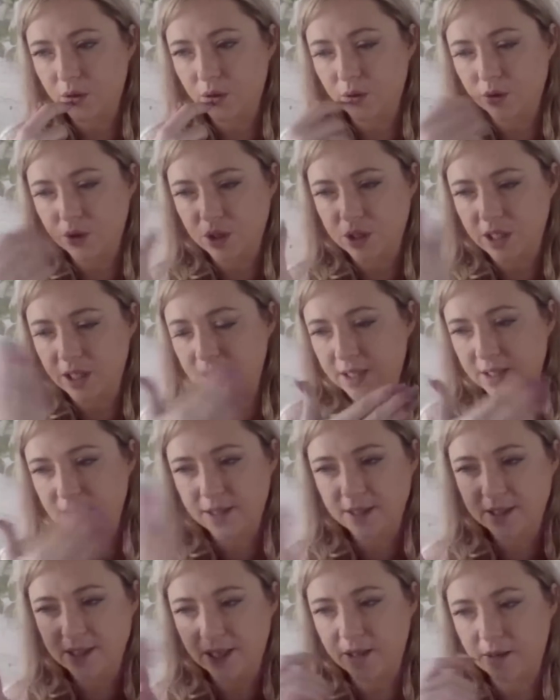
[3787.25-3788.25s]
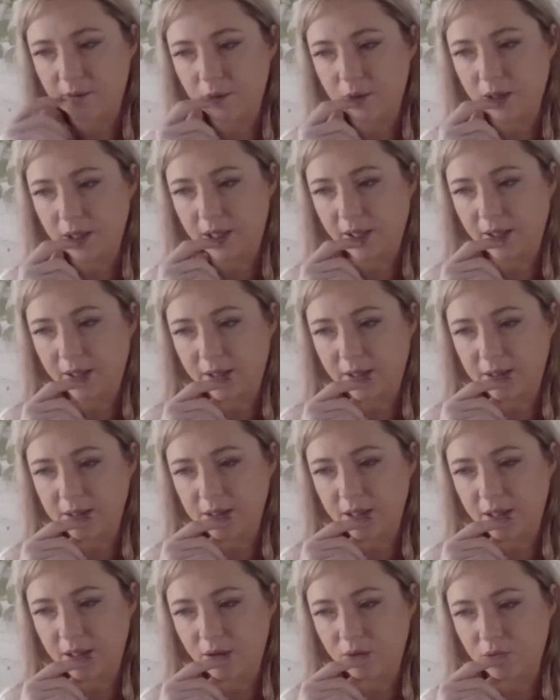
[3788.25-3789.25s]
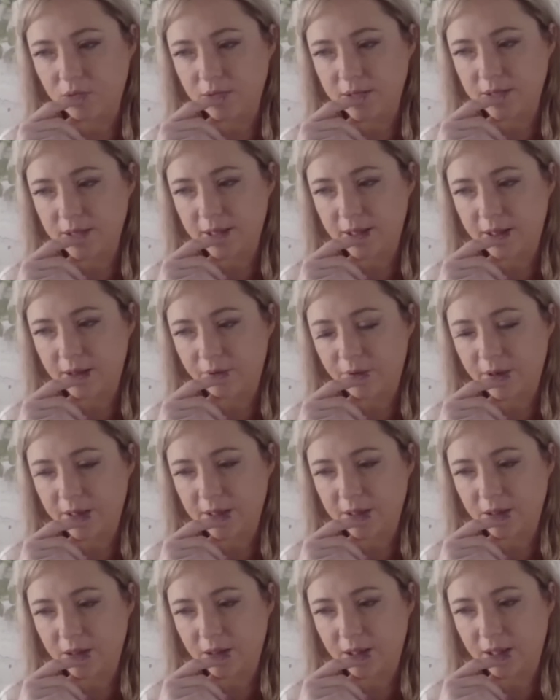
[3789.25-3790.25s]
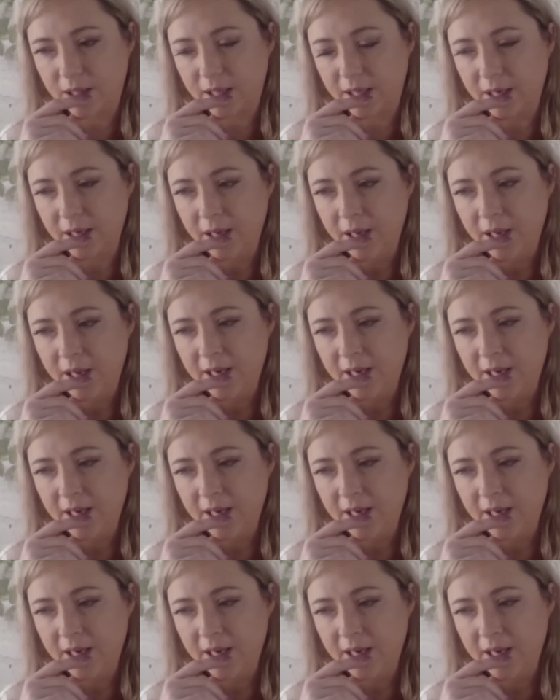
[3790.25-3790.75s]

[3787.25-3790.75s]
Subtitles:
or she didn't see them clearly. She couldn't see their face clearly.